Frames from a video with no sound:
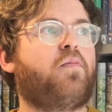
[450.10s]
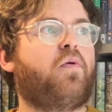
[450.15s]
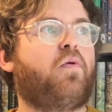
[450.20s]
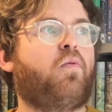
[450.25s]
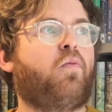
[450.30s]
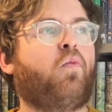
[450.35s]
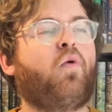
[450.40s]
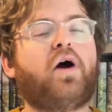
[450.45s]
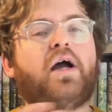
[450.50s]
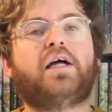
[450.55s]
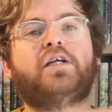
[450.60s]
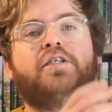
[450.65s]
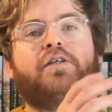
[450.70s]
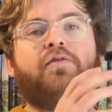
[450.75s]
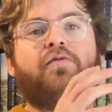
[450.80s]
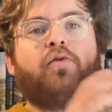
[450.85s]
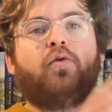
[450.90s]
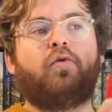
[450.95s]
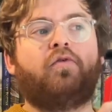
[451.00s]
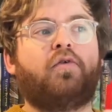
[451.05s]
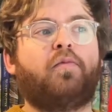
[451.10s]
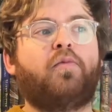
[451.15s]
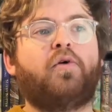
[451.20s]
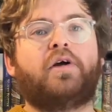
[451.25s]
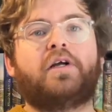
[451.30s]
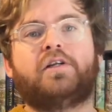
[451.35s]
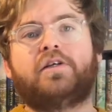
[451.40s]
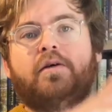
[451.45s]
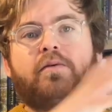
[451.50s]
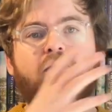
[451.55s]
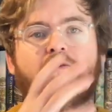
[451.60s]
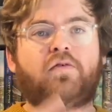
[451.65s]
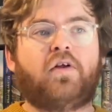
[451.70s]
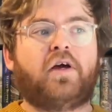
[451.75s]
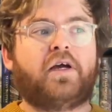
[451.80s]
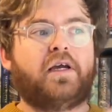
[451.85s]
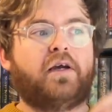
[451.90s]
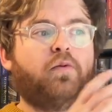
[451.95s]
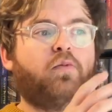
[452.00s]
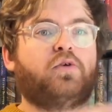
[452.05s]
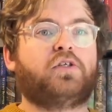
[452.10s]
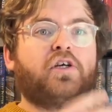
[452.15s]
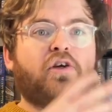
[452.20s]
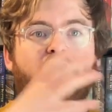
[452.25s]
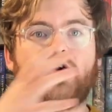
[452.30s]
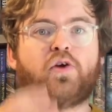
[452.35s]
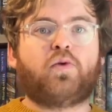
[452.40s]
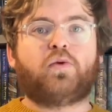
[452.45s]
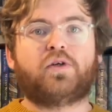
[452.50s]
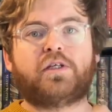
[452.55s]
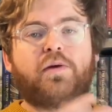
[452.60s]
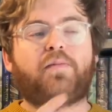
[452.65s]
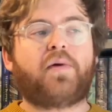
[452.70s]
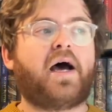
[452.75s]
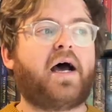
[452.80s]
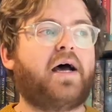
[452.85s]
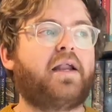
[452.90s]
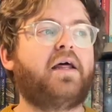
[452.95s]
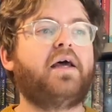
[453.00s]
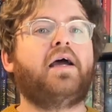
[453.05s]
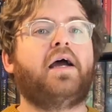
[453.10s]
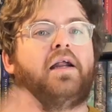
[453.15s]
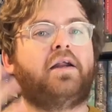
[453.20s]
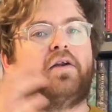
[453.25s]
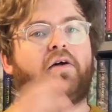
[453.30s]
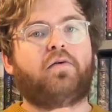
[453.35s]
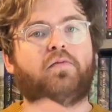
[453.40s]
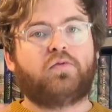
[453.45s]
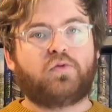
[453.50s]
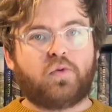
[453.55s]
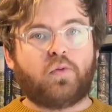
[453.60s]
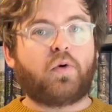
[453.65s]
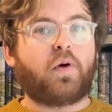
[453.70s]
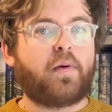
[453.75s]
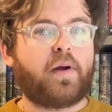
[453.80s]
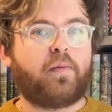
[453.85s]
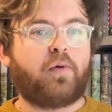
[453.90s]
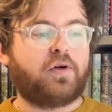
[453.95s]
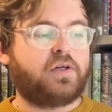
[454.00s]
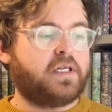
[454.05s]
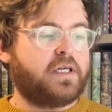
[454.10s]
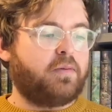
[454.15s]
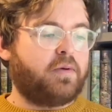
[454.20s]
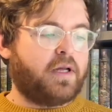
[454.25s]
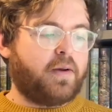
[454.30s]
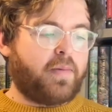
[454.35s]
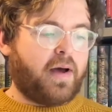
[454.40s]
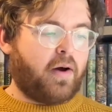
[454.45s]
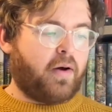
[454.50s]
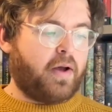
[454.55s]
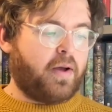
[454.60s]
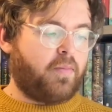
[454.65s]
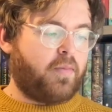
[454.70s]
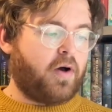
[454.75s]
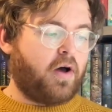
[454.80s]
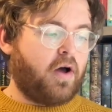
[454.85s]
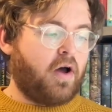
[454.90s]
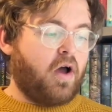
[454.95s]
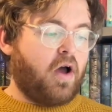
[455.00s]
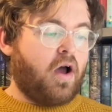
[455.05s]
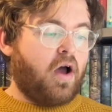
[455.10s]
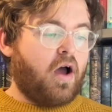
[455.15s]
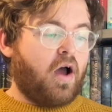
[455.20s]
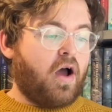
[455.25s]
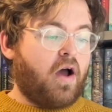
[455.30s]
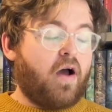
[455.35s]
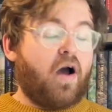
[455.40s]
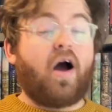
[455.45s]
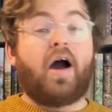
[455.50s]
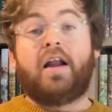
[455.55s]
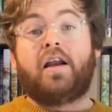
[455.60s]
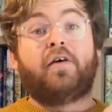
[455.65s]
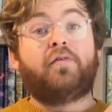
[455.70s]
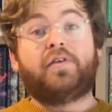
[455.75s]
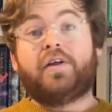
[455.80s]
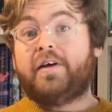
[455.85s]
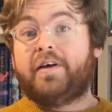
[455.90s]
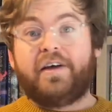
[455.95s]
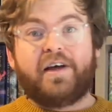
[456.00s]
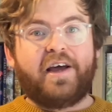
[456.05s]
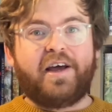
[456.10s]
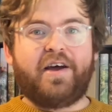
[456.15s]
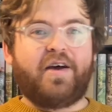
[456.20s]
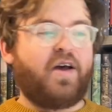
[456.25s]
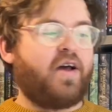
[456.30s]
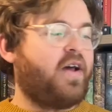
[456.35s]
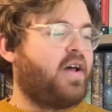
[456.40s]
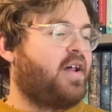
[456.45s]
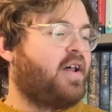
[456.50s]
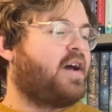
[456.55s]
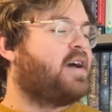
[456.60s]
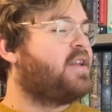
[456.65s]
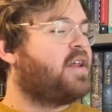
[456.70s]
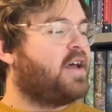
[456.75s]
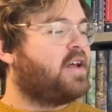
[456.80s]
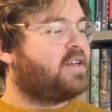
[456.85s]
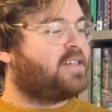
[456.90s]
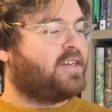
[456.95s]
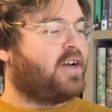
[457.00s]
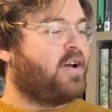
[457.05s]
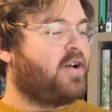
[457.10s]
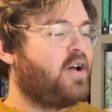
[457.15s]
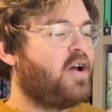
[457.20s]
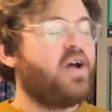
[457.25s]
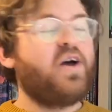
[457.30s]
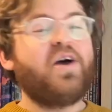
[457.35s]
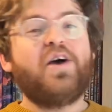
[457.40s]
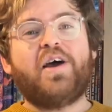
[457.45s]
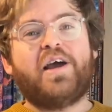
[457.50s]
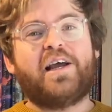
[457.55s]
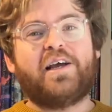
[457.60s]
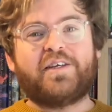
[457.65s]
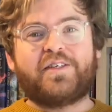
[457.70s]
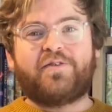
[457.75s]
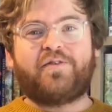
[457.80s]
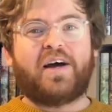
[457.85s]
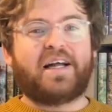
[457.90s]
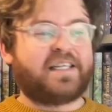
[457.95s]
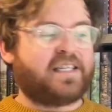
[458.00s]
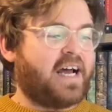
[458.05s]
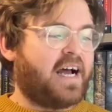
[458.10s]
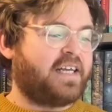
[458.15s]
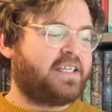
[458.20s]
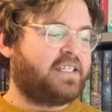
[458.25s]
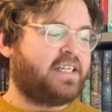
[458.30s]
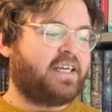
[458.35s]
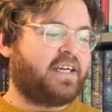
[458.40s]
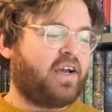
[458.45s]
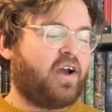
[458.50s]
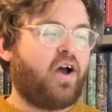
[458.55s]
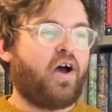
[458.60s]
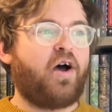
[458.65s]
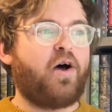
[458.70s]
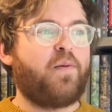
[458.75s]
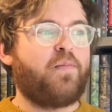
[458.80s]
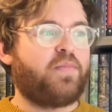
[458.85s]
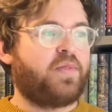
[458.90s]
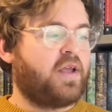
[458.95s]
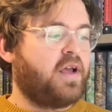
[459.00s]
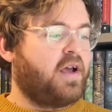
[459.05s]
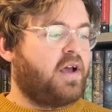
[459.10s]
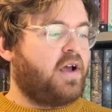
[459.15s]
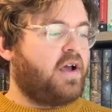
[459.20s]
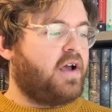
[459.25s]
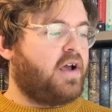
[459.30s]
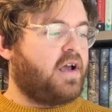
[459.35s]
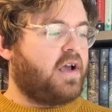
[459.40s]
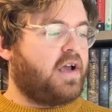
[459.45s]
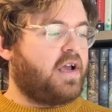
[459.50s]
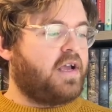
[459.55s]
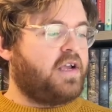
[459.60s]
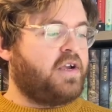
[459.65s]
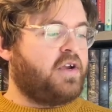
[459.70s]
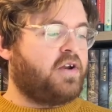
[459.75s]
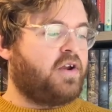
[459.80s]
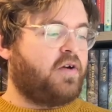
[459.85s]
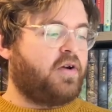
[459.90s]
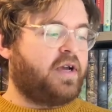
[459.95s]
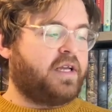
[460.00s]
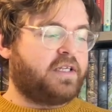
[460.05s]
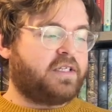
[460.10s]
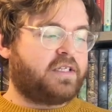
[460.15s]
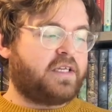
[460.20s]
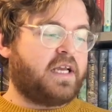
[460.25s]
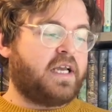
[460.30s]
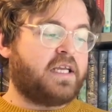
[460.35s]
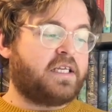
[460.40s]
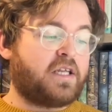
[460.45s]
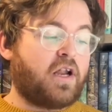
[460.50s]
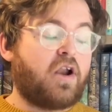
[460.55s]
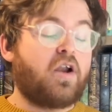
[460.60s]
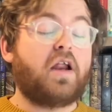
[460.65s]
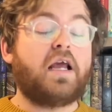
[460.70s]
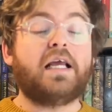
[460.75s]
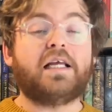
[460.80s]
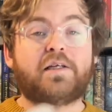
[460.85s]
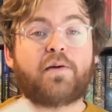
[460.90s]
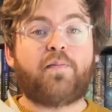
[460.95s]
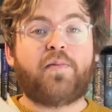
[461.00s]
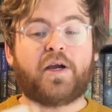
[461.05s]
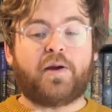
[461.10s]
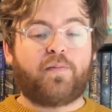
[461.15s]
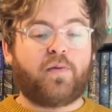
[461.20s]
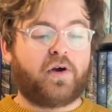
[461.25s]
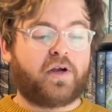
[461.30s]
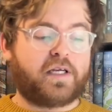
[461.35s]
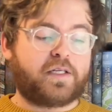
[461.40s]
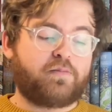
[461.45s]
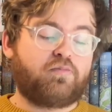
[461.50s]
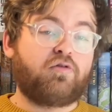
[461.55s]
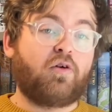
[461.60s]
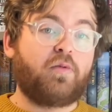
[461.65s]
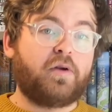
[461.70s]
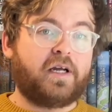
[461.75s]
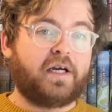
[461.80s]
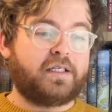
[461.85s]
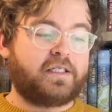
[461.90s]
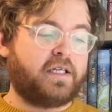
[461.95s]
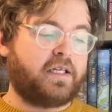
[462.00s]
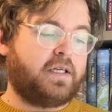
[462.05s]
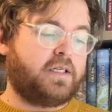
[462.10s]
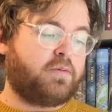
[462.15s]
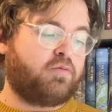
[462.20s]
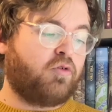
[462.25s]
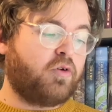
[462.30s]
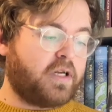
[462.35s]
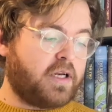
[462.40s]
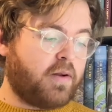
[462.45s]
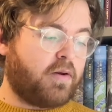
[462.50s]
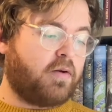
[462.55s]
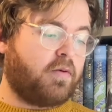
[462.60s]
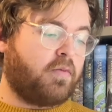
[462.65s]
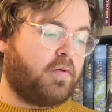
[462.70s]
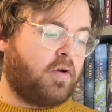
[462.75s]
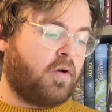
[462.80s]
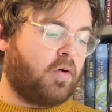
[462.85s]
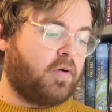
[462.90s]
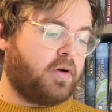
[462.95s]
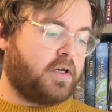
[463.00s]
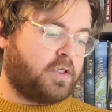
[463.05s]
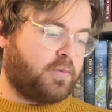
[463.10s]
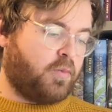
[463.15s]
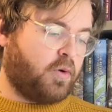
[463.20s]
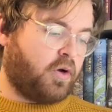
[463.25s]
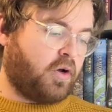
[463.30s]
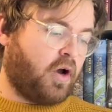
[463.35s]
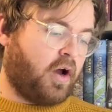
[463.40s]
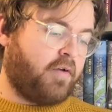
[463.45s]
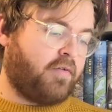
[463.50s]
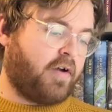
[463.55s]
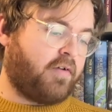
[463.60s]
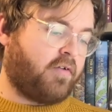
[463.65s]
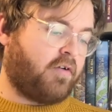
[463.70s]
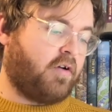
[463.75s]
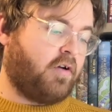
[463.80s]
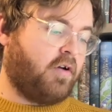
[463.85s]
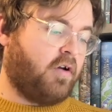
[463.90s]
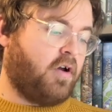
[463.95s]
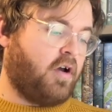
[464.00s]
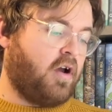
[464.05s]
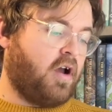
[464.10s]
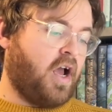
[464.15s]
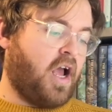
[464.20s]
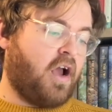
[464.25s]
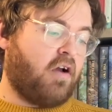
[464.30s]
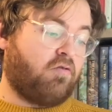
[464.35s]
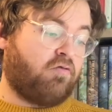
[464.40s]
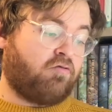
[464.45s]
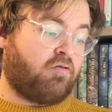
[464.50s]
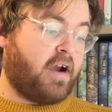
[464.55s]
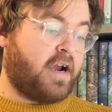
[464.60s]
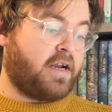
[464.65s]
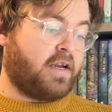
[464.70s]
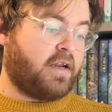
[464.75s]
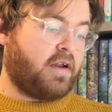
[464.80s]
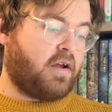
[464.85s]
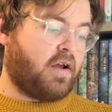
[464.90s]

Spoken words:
what I actually thought of the book in terms of like, was it good, was it bad, and I'll talk a bit more deeply about it. But I loved it. So it's fantastic. It's a big book. It's probably the longest book I've ever read.